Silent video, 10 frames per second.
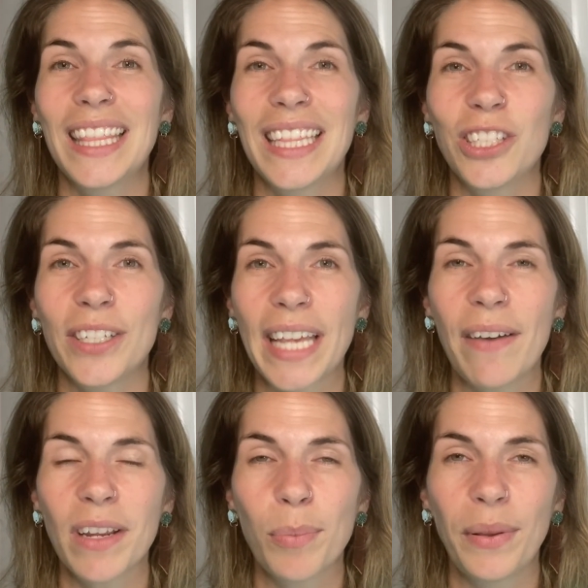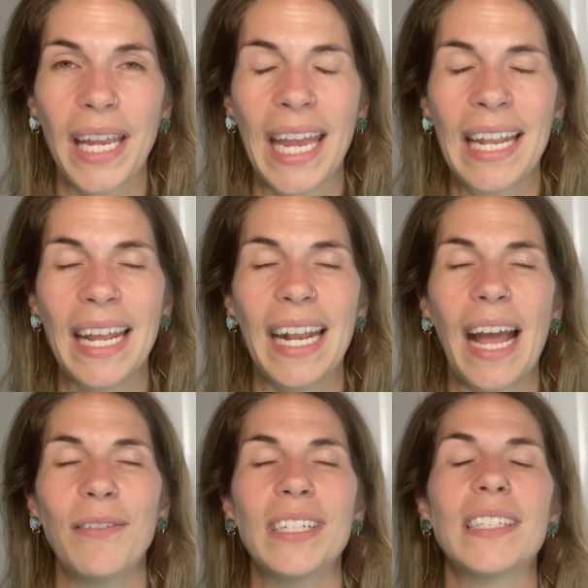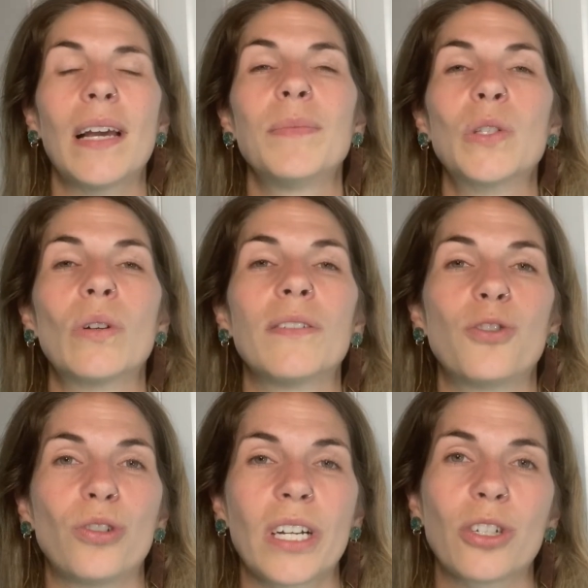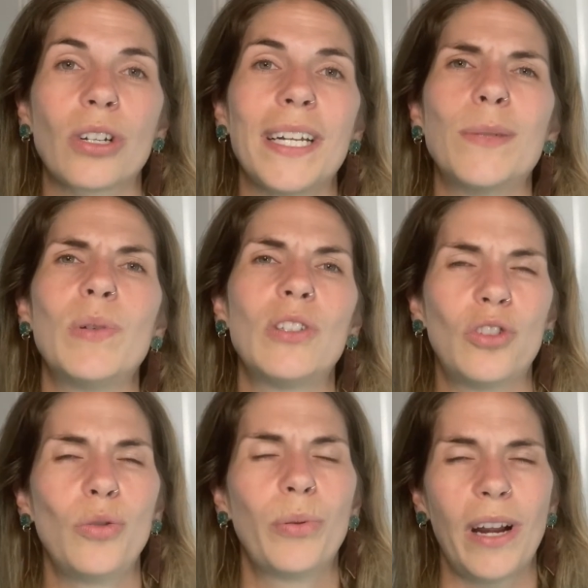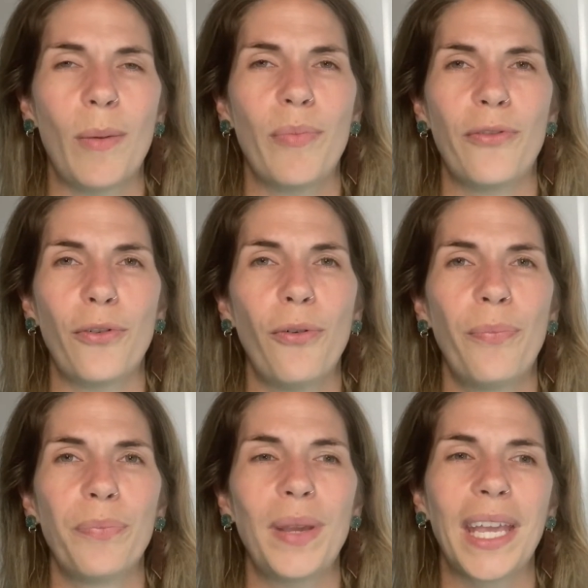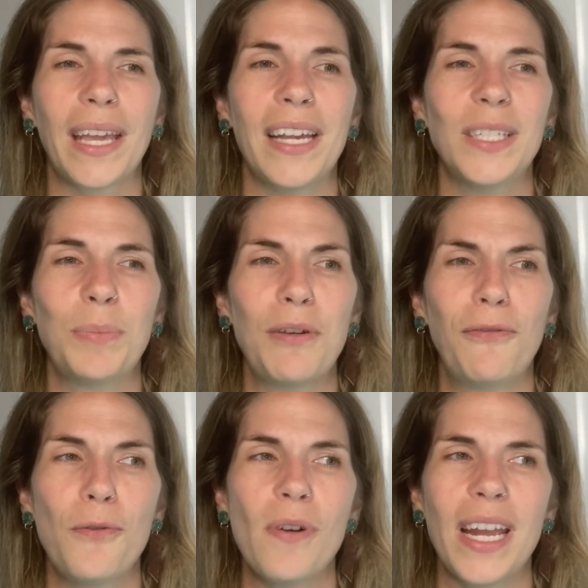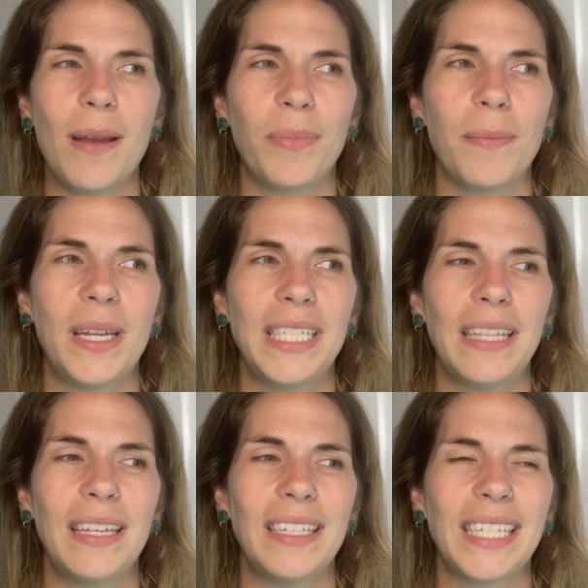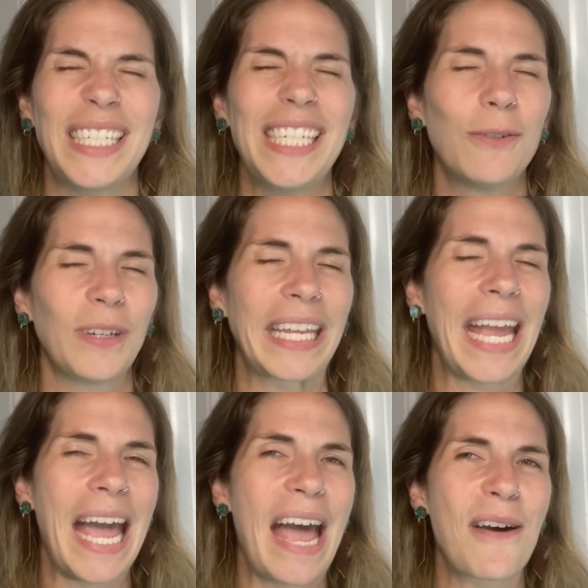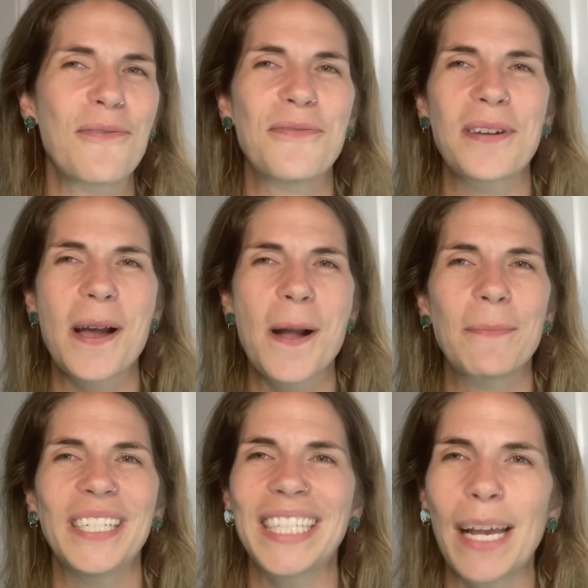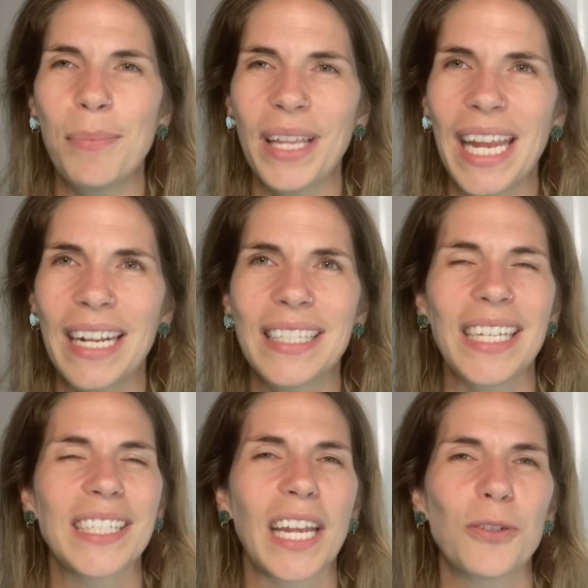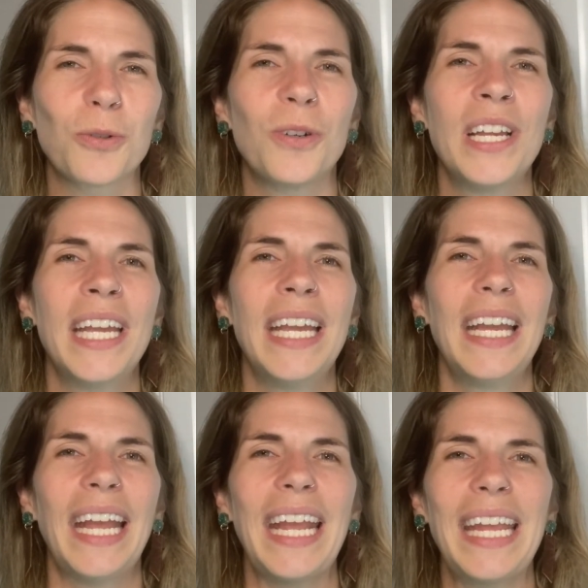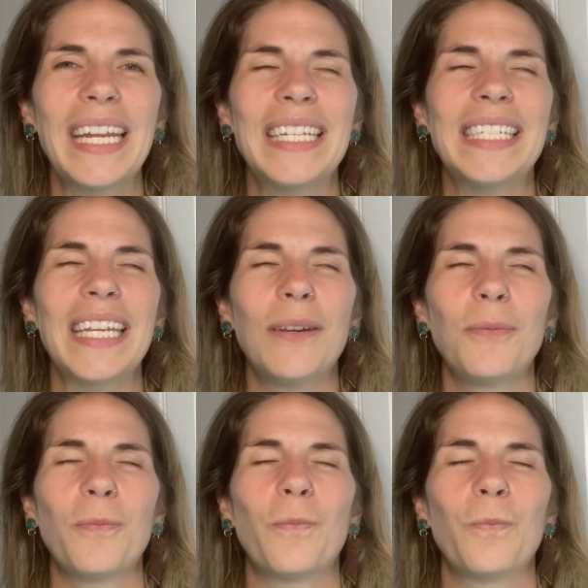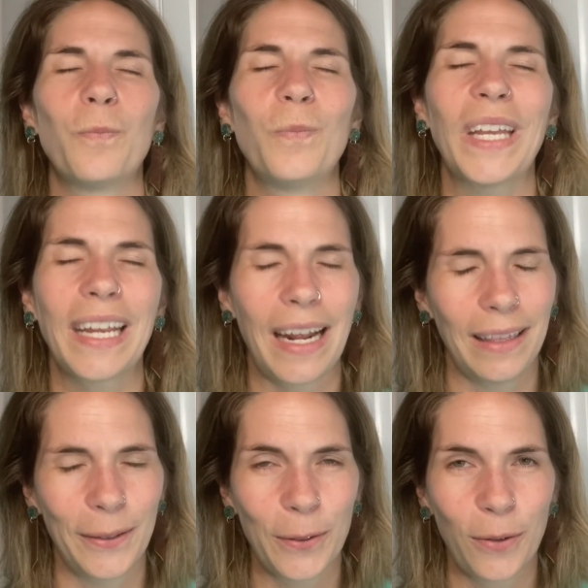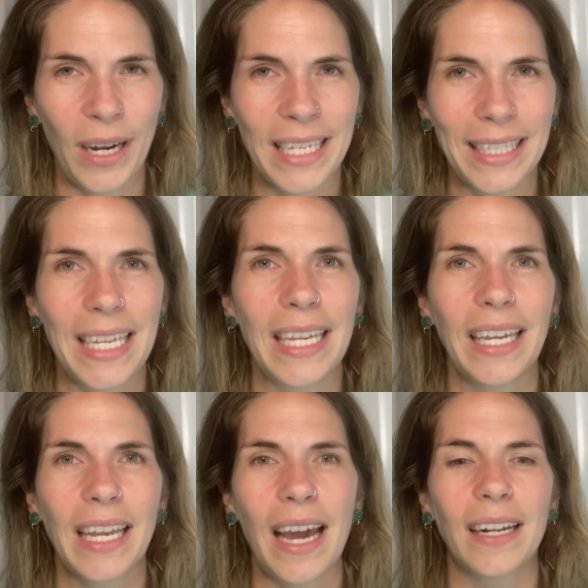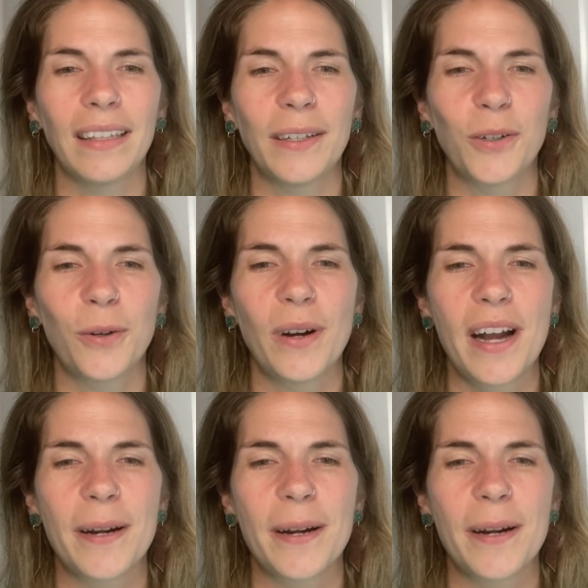just having a plan and having some sort of structure has been super helpful, because before I implemented this, it didn't really have a set plan, a set schedule, and it got a little crazy. It got a little